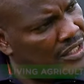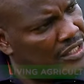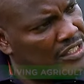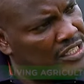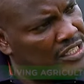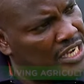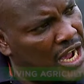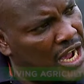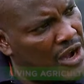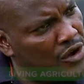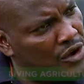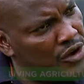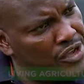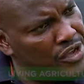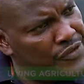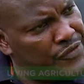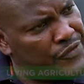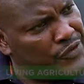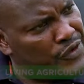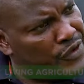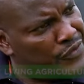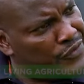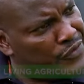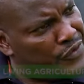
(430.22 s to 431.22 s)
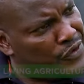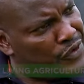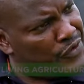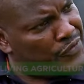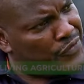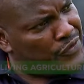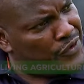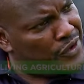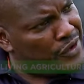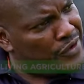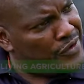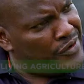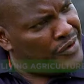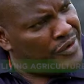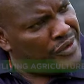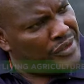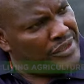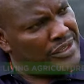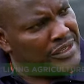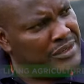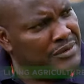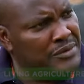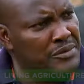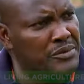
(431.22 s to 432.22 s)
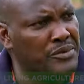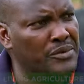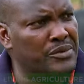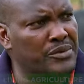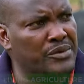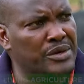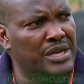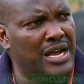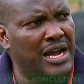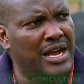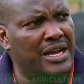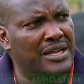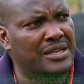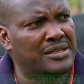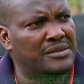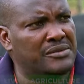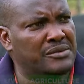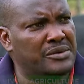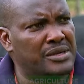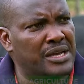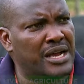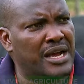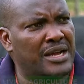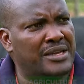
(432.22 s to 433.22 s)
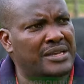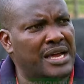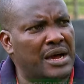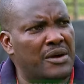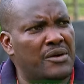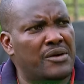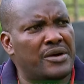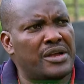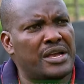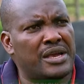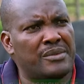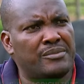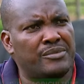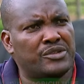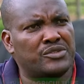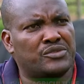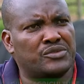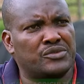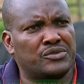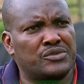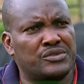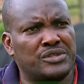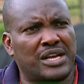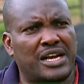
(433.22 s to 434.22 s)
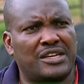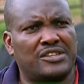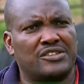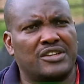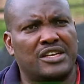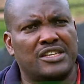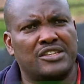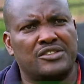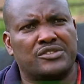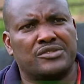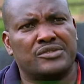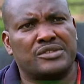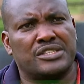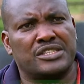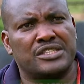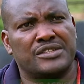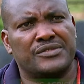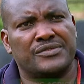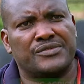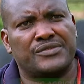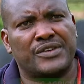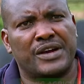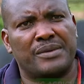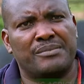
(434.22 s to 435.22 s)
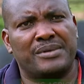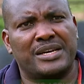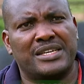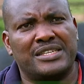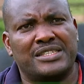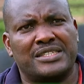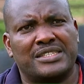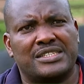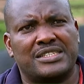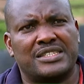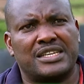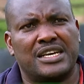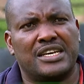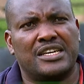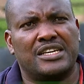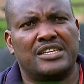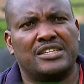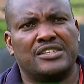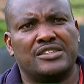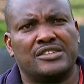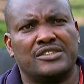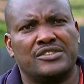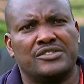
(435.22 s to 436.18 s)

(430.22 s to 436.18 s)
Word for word: Now, if, if, if, if, uh, we are we are now able to actually to give farmers uh,